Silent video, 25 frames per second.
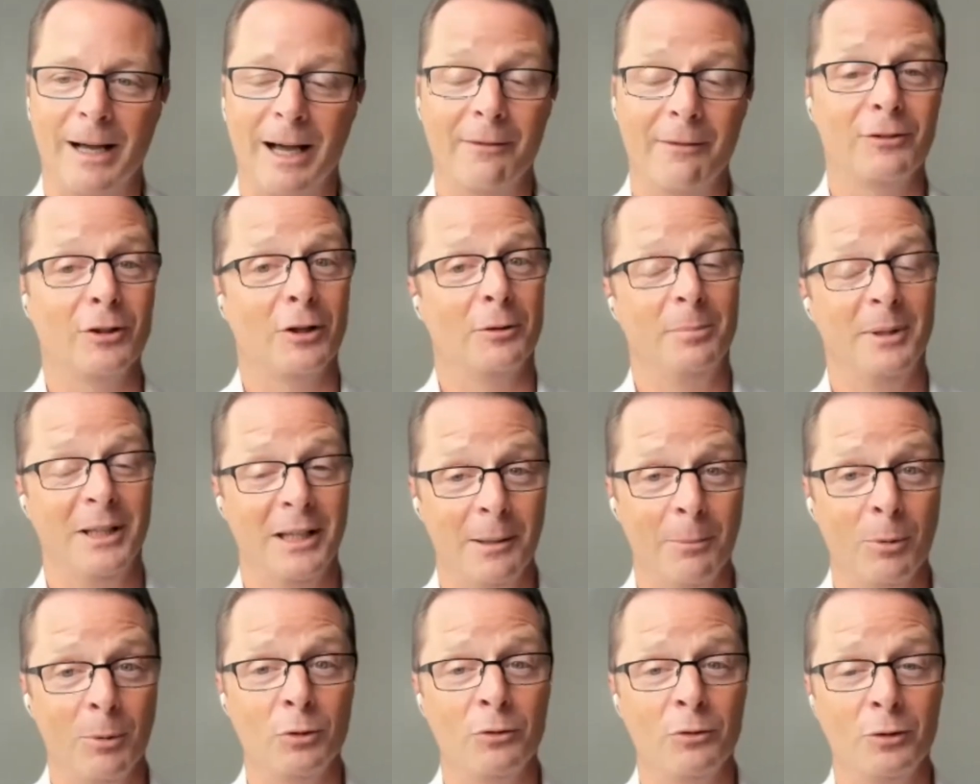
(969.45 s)
not
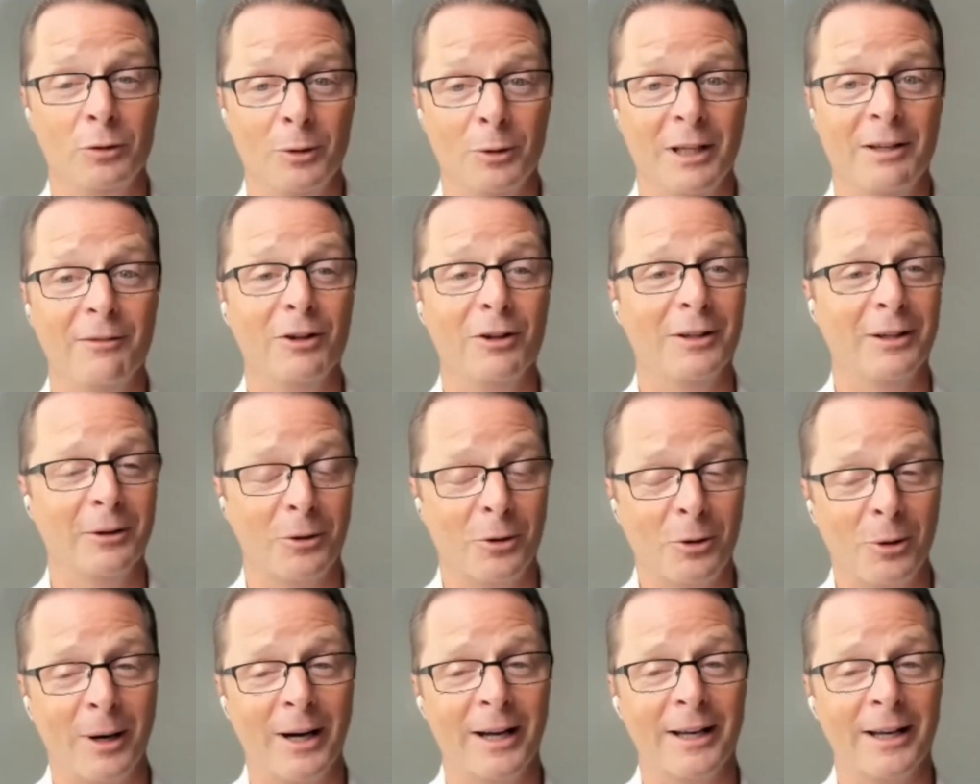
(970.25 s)
been able to do, even
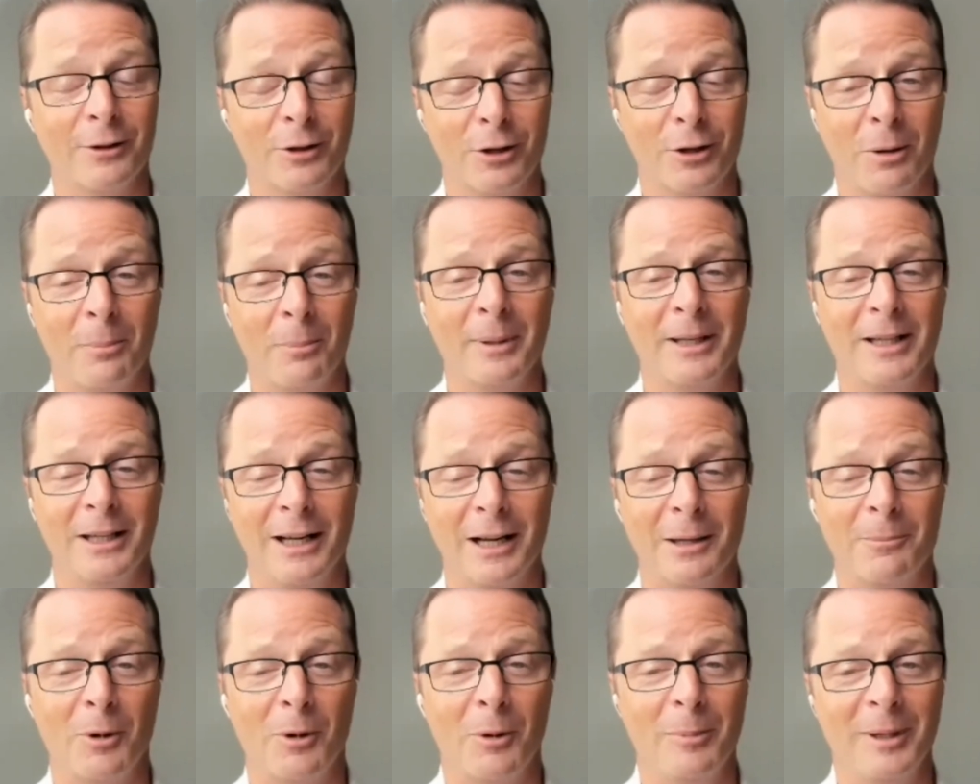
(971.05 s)
acquiring a
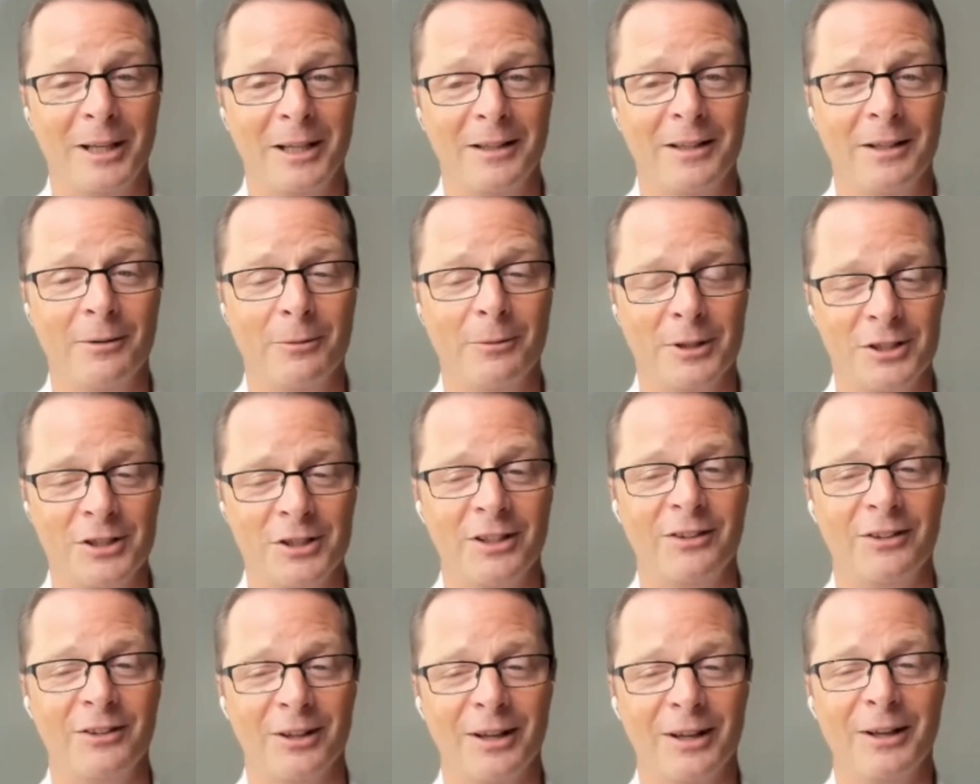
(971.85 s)
company like Mobility,
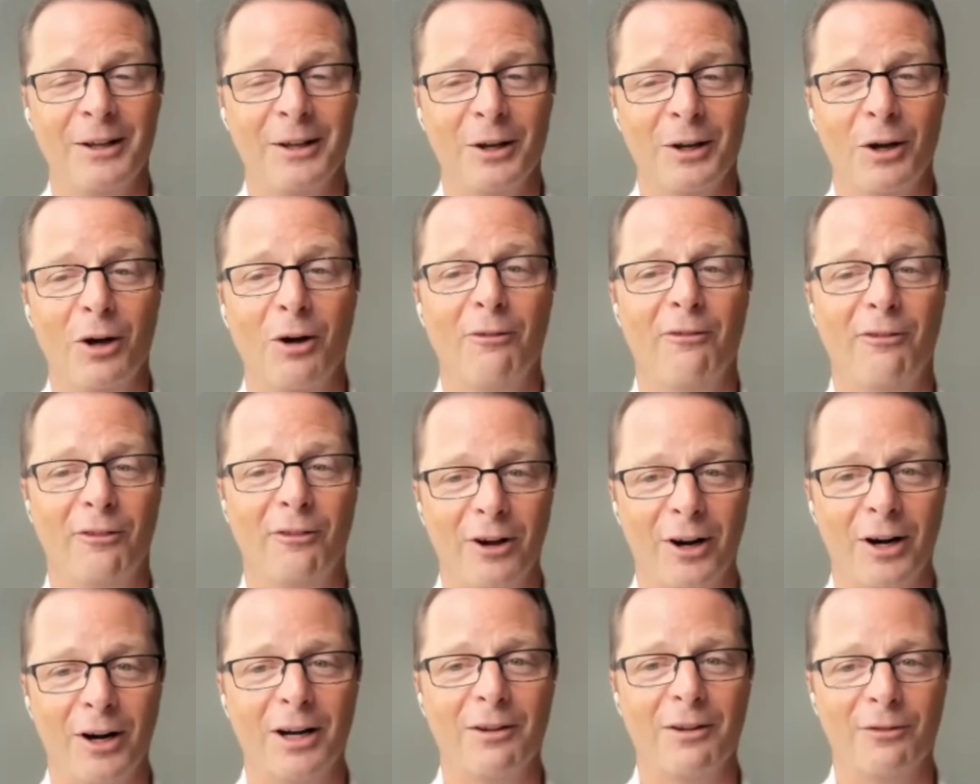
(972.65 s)
which is a
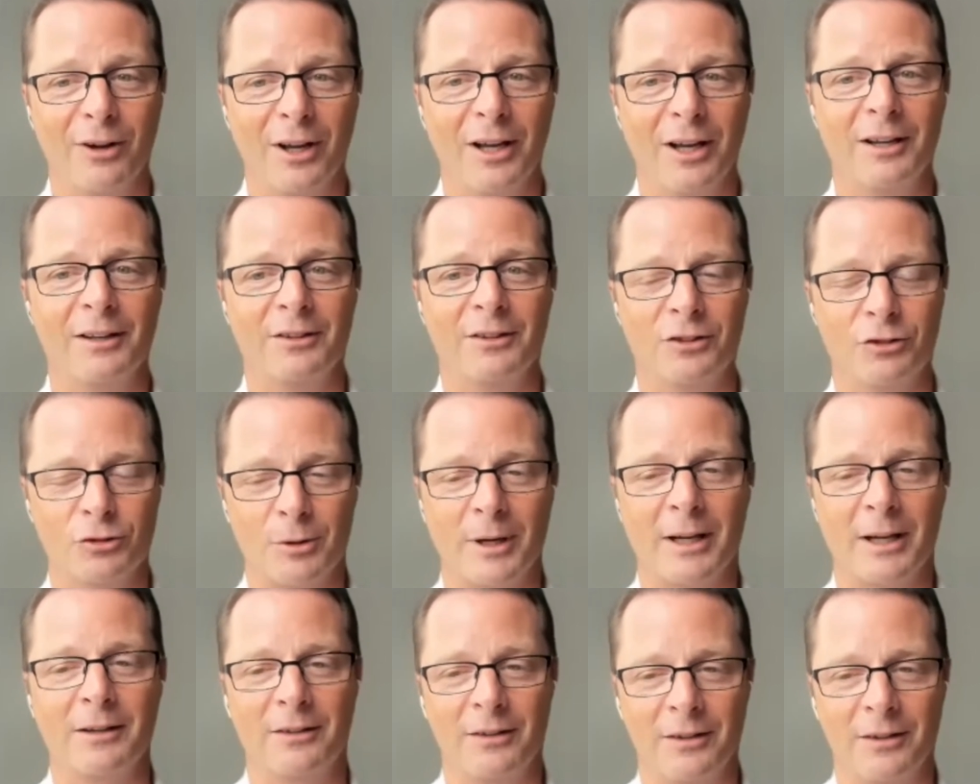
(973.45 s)
very, very
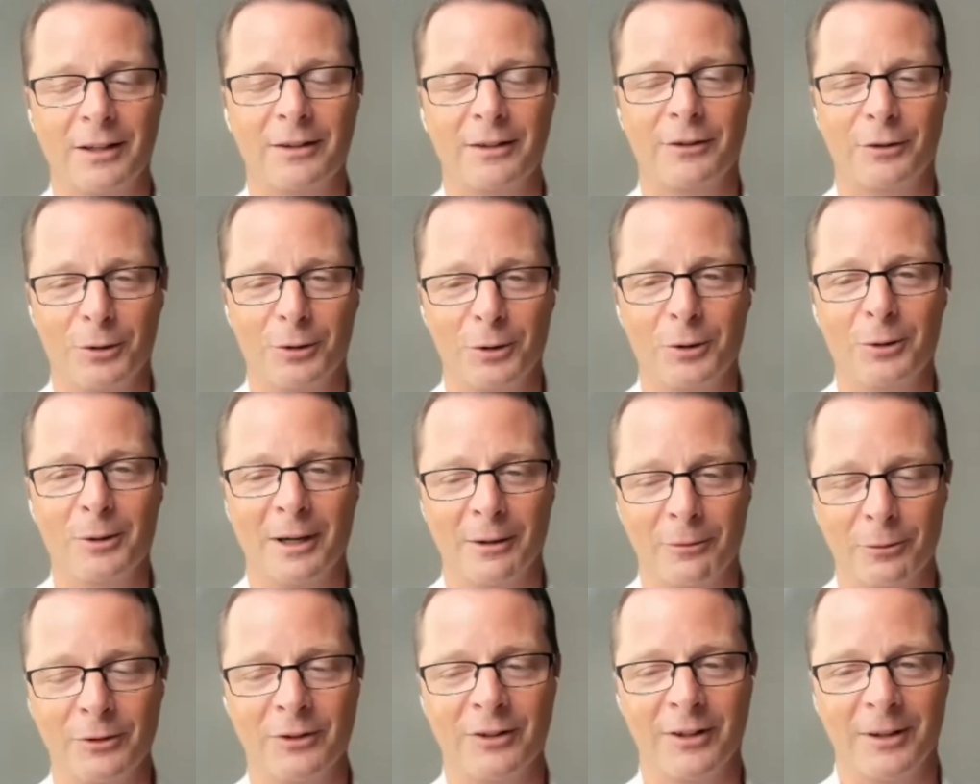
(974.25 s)
strange thing to
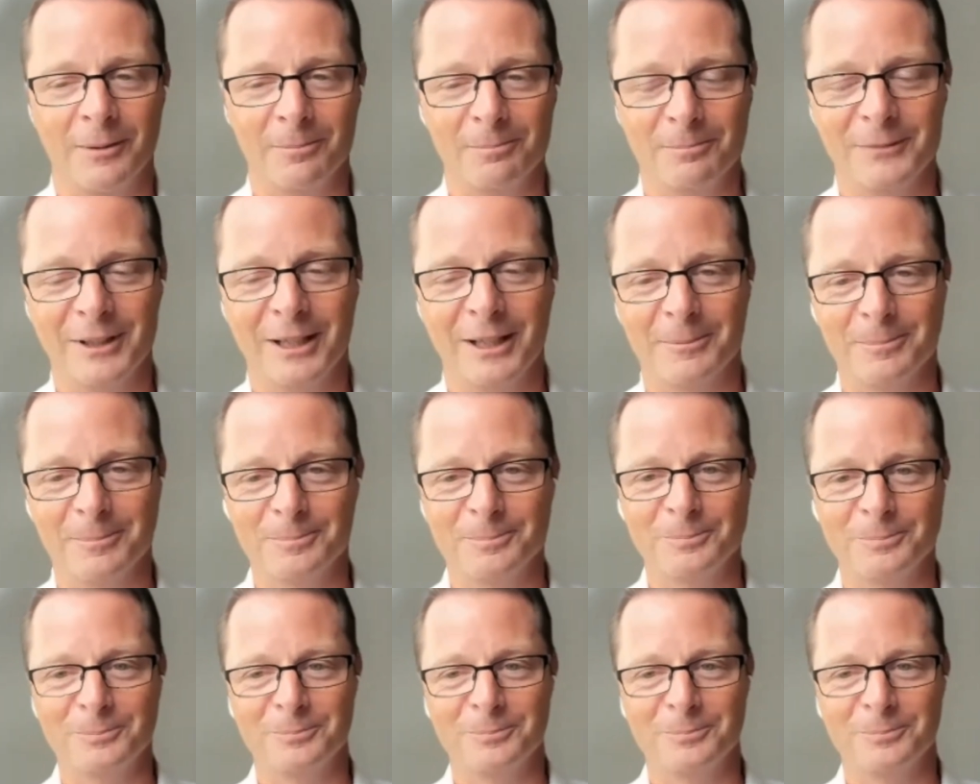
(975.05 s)
do, I would say. Yeah.